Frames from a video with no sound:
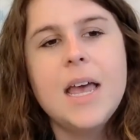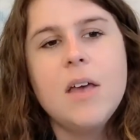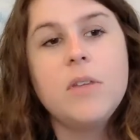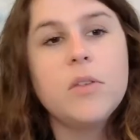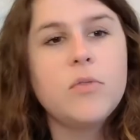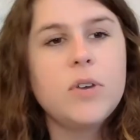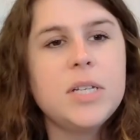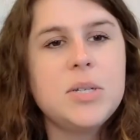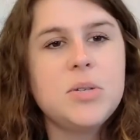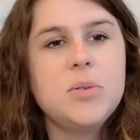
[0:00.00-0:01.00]
Feel free
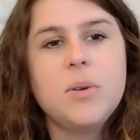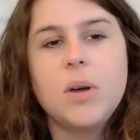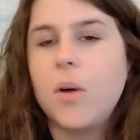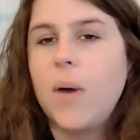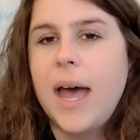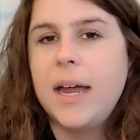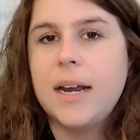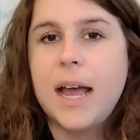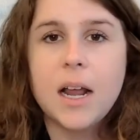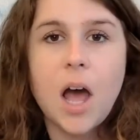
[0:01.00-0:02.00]
to go ahead
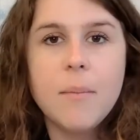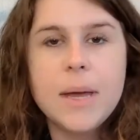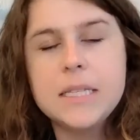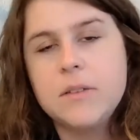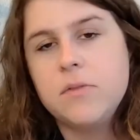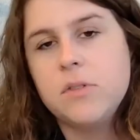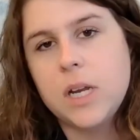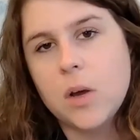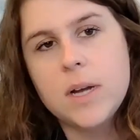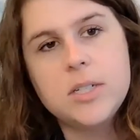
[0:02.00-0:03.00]
and add comments if you have
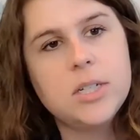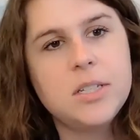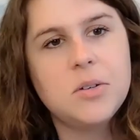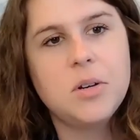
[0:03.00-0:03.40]
any questions,